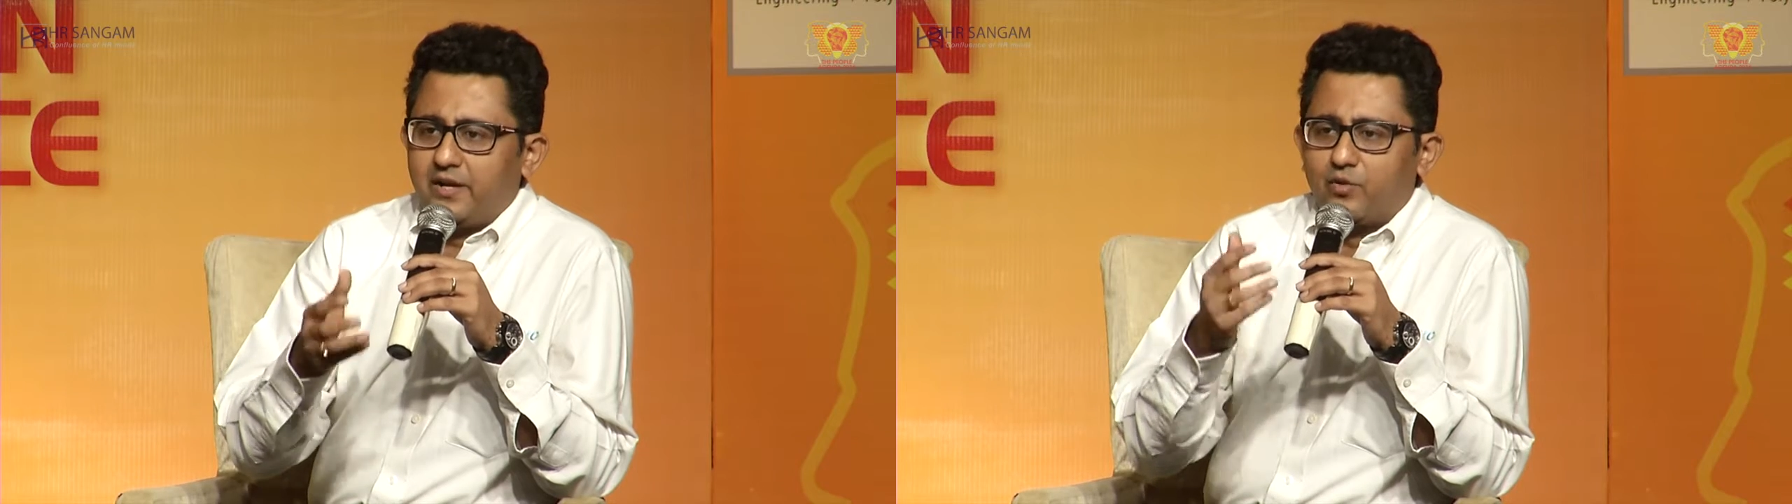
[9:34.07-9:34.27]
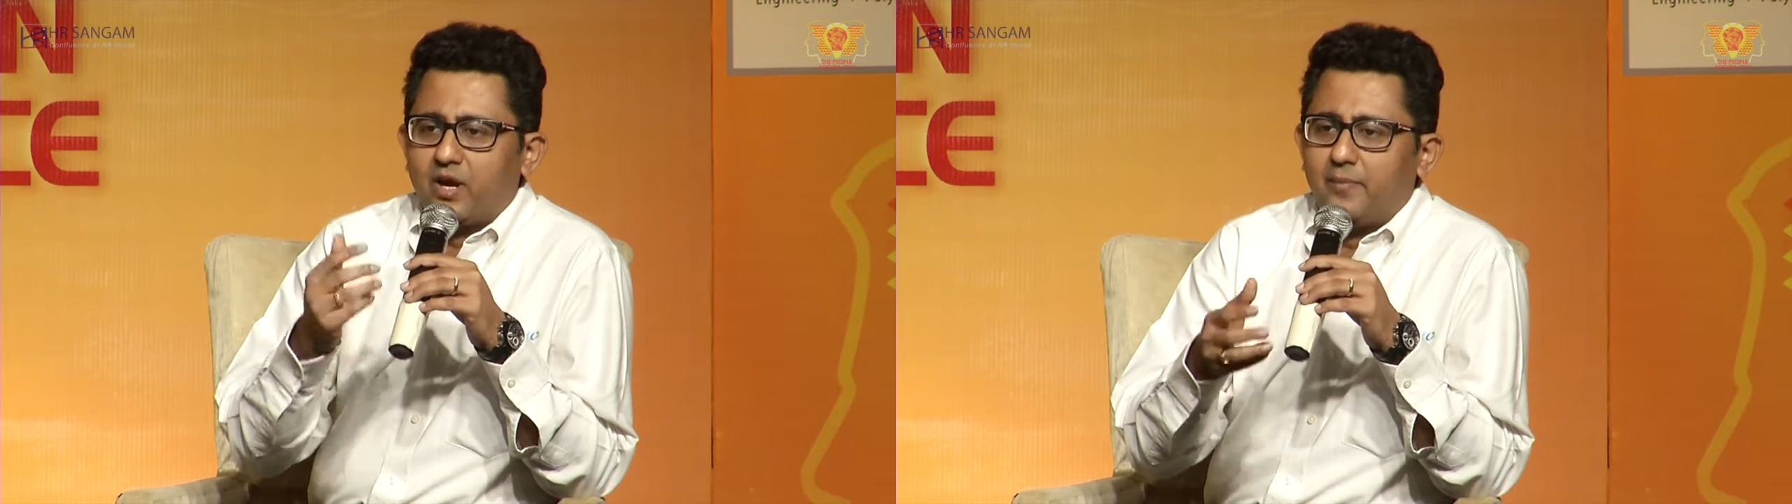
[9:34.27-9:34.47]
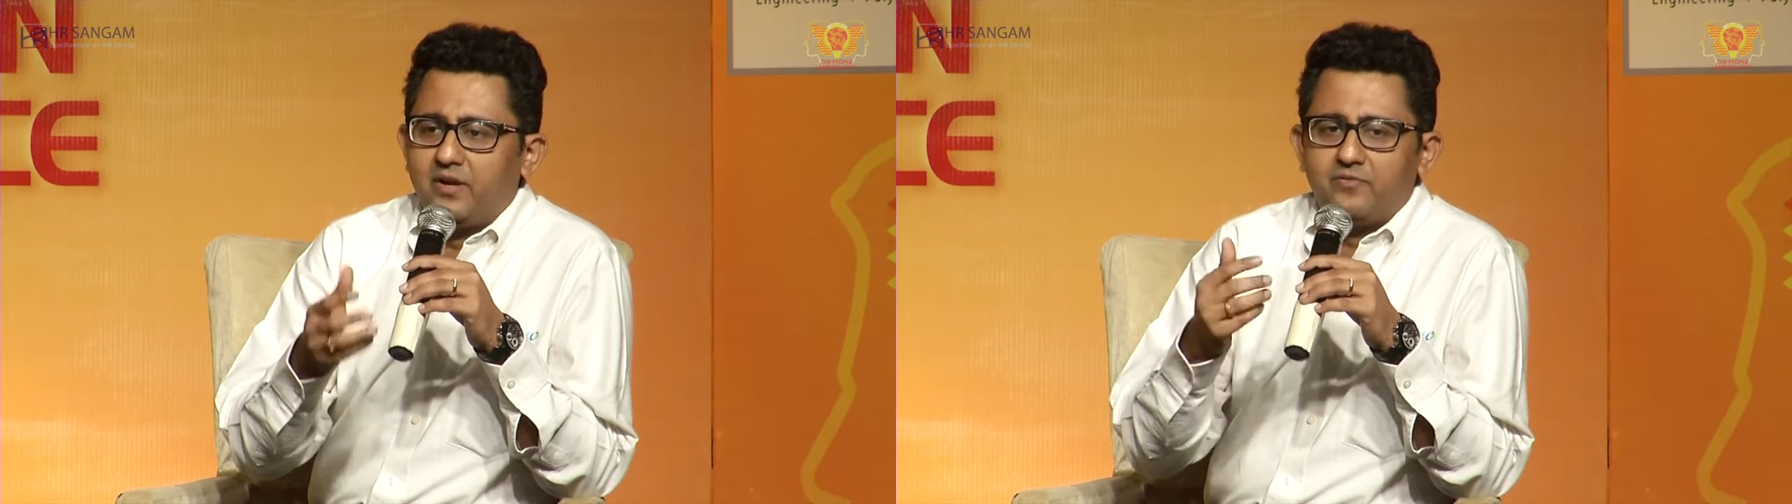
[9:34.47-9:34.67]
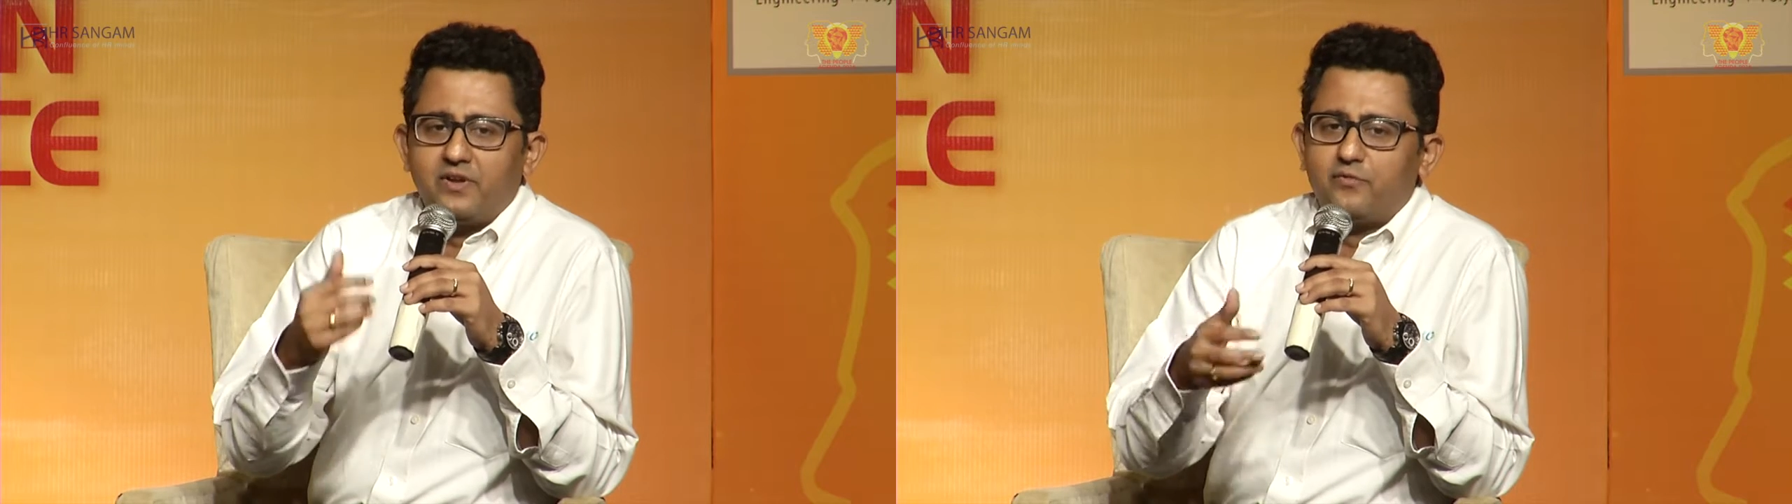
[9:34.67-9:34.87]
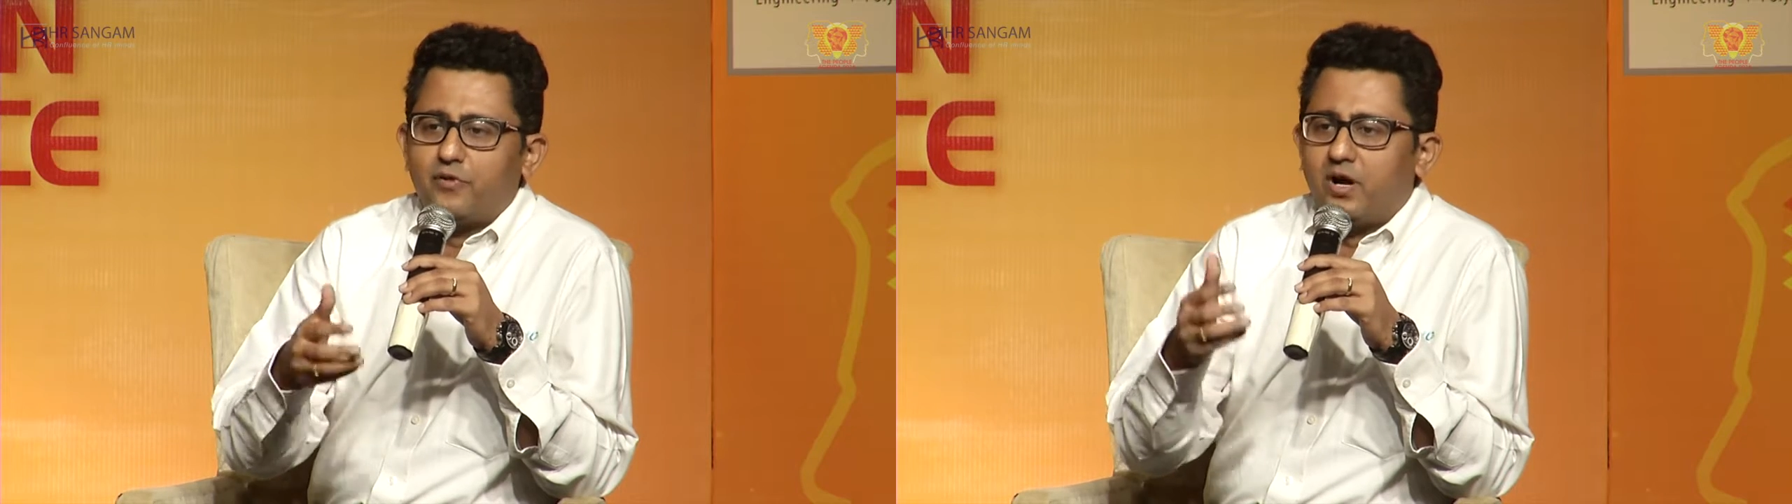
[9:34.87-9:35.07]
You come in,
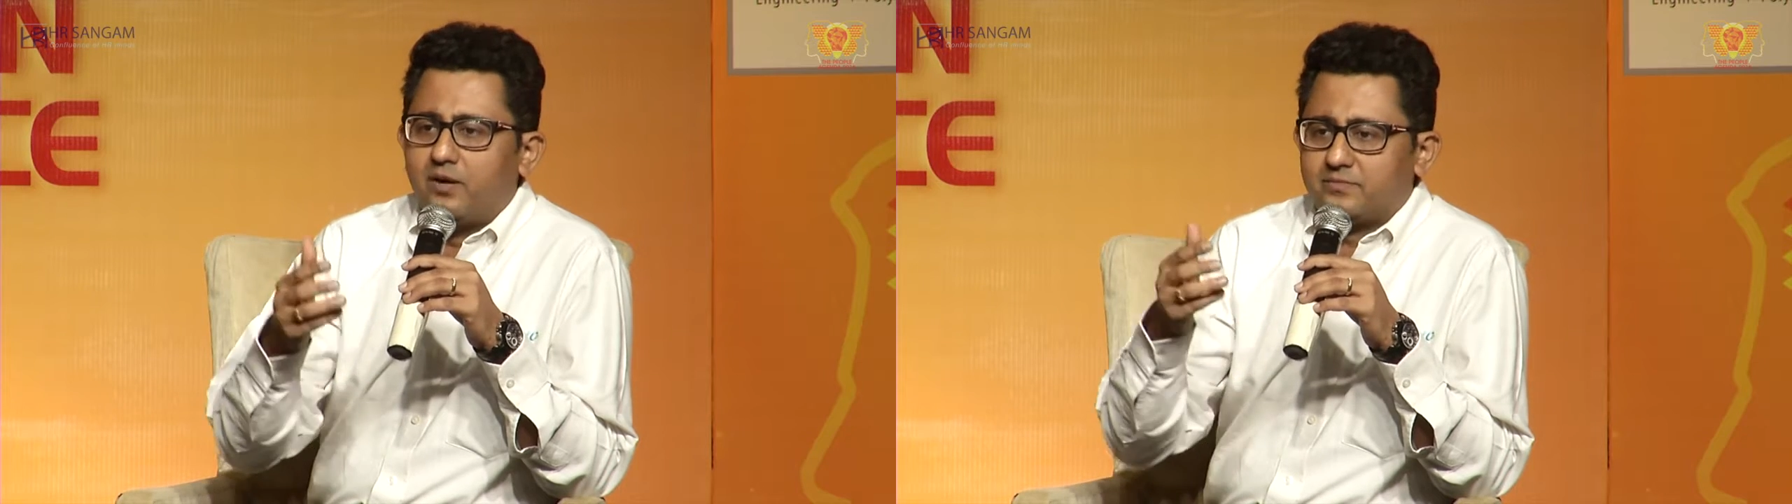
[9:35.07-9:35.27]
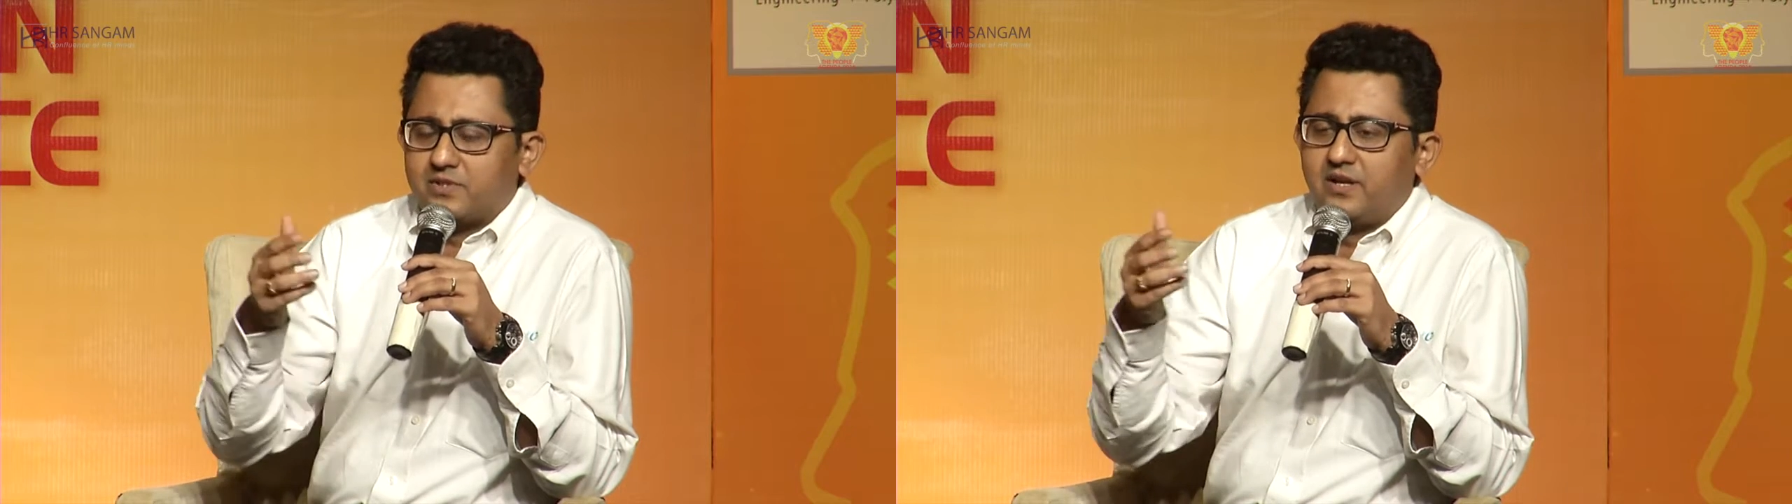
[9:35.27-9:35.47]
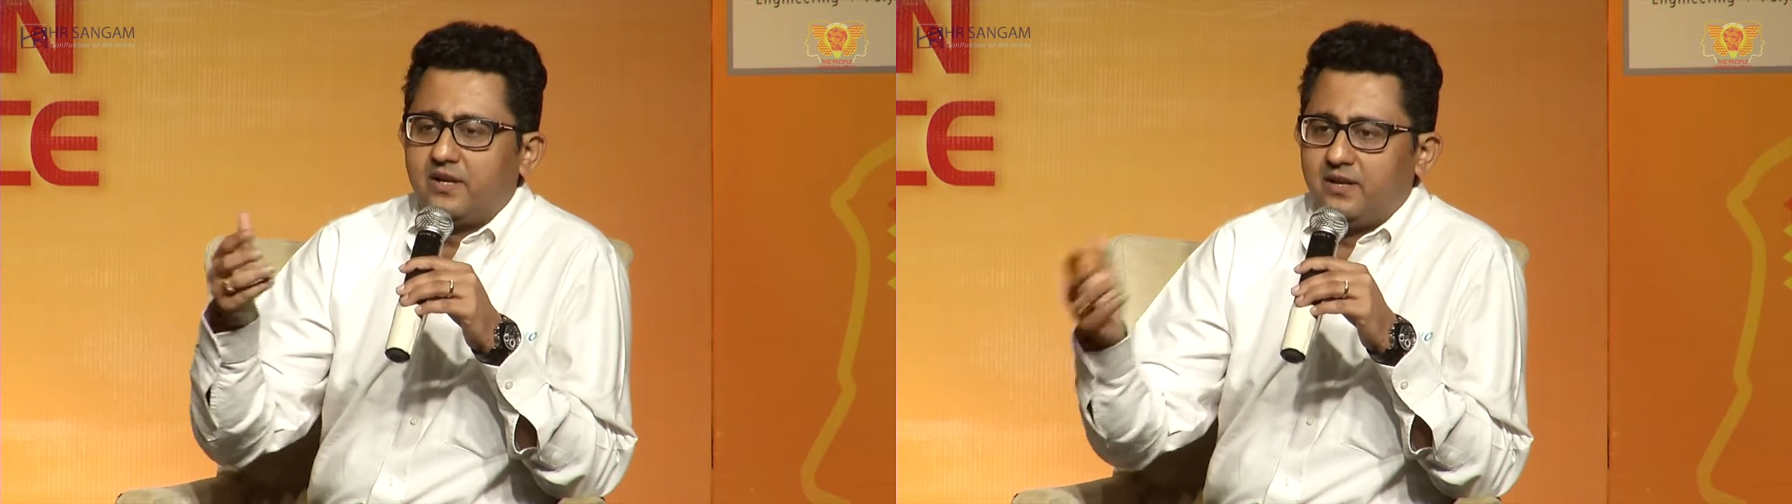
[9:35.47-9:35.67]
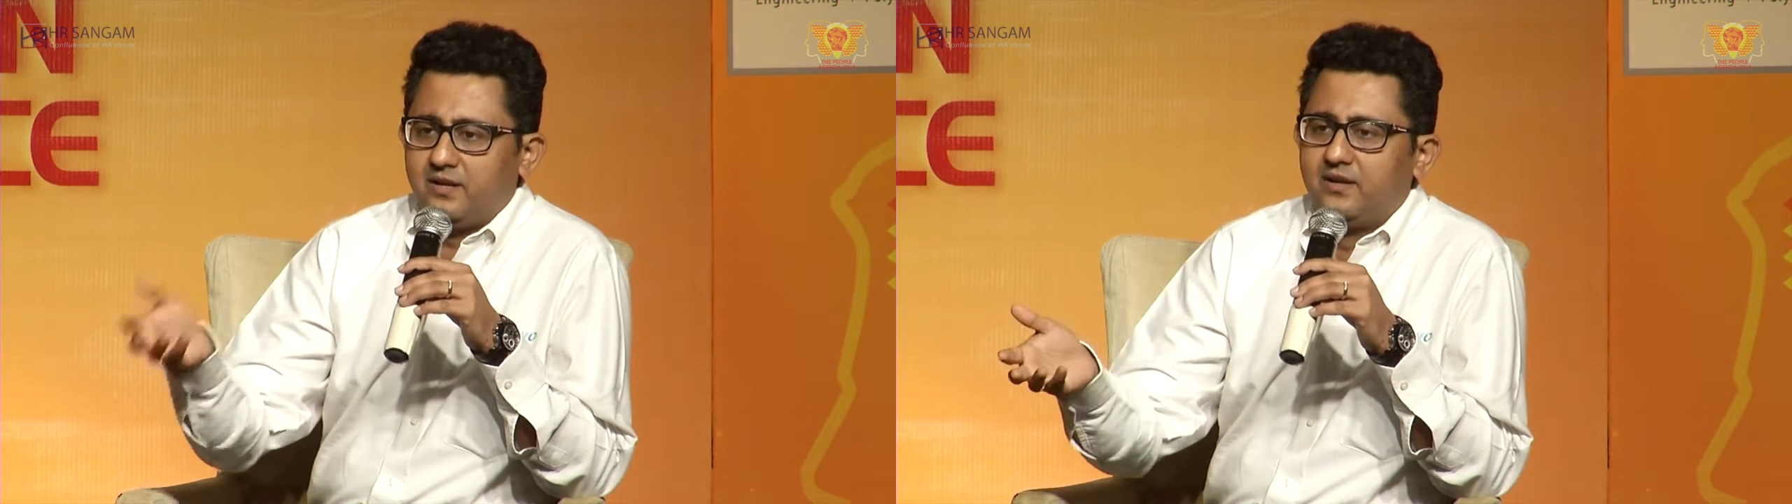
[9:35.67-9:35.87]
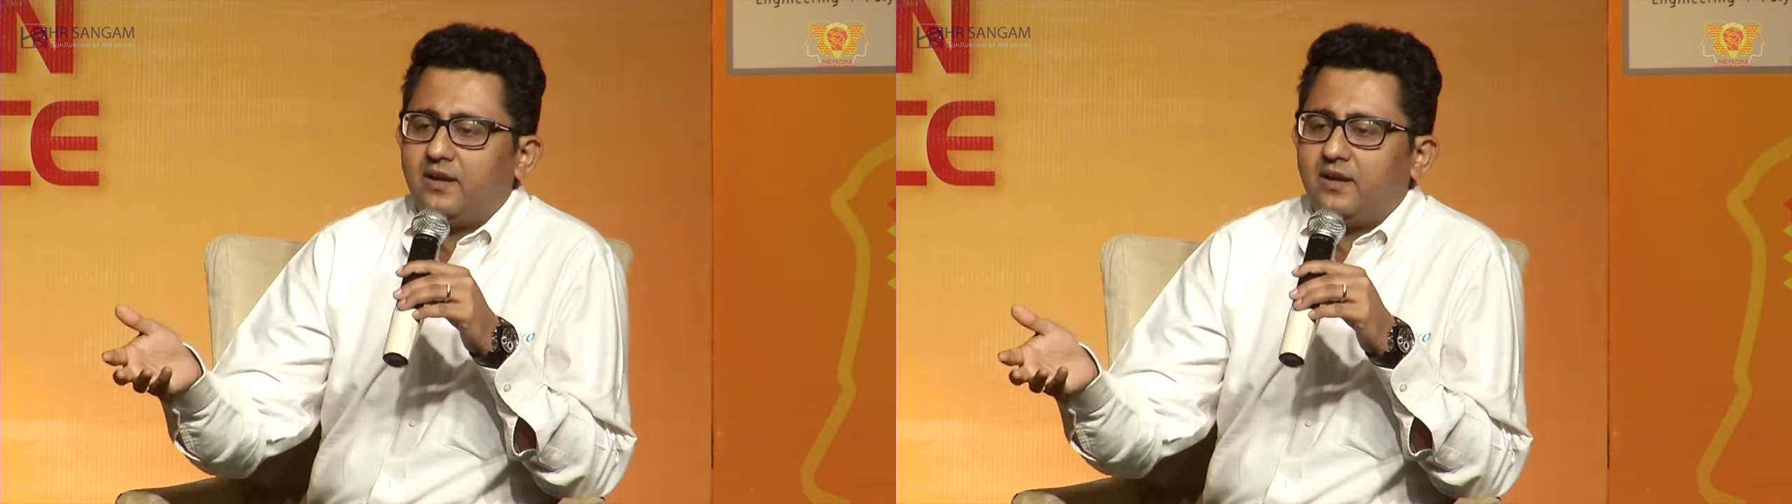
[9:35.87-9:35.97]
fill forms, and then